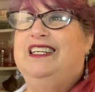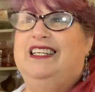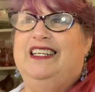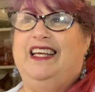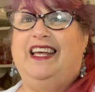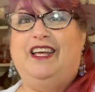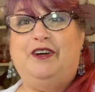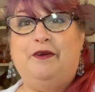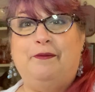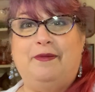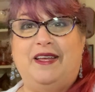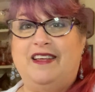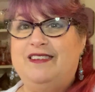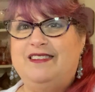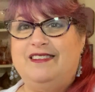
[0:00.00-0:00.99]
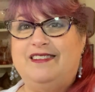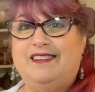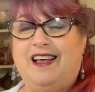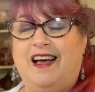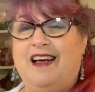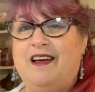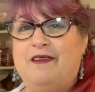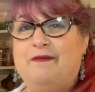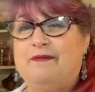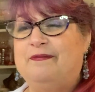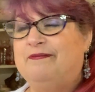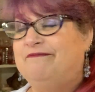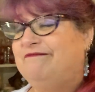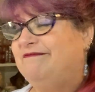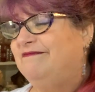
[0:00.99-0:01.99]
hit or miss.
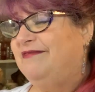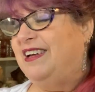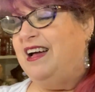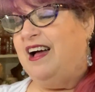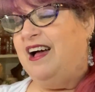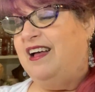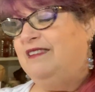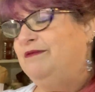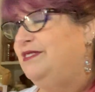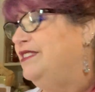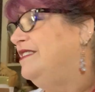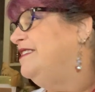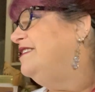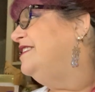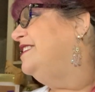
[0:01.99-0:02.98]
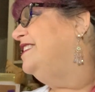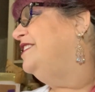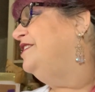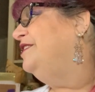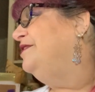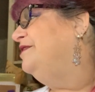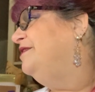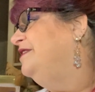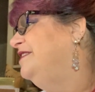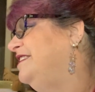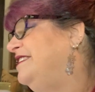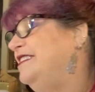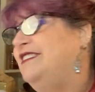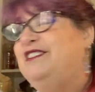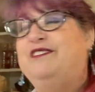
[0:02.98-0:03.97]
I'm just, you know,
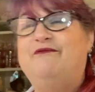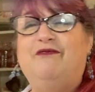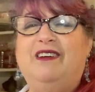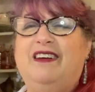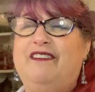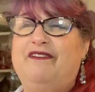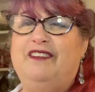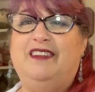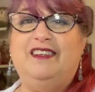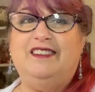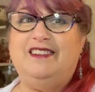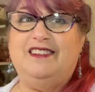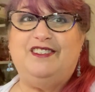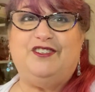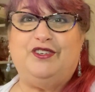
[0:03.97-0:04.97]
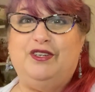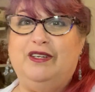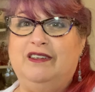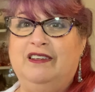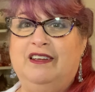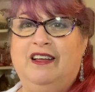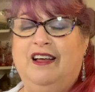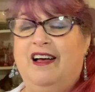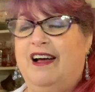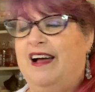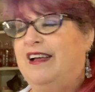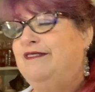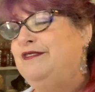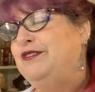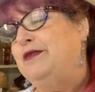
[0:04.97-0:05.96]
stitching what I feel like stitching.
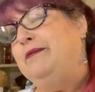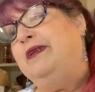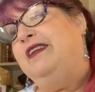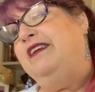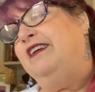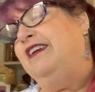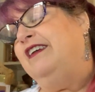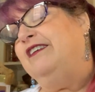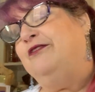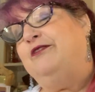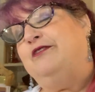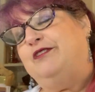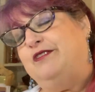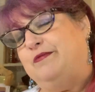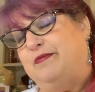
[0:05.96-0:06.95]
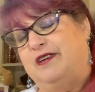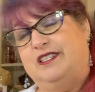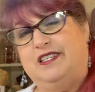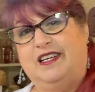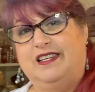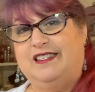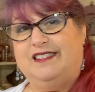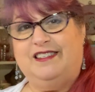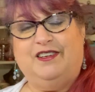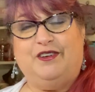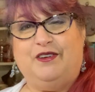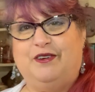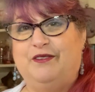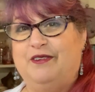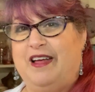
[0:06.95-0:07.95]
I have so many gorgeous projects, you
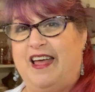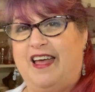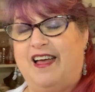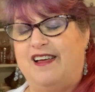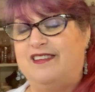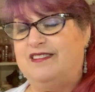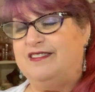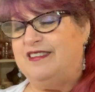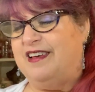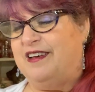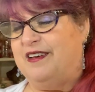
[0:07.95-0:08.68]
know, and